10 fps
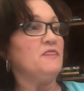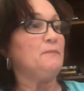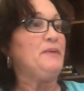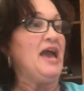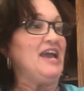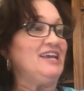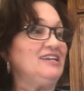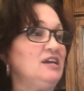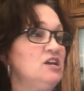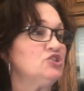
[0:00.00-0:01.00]
The
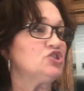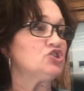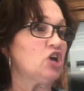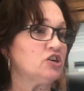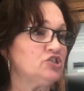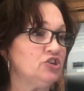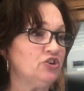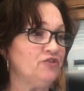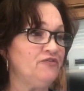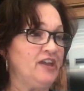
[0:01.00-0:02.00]
pain starts in
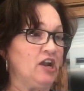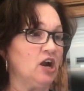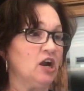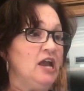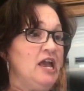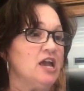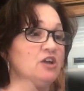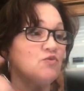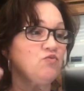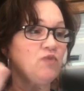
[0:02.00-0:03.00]
her finger.
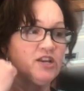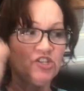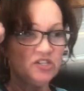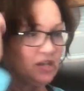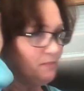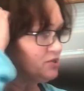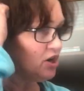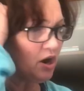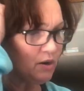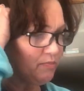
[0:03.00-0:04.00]
It rushes up
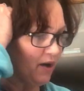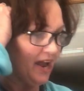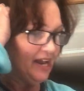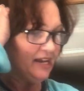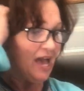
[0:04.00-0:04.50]
to her brain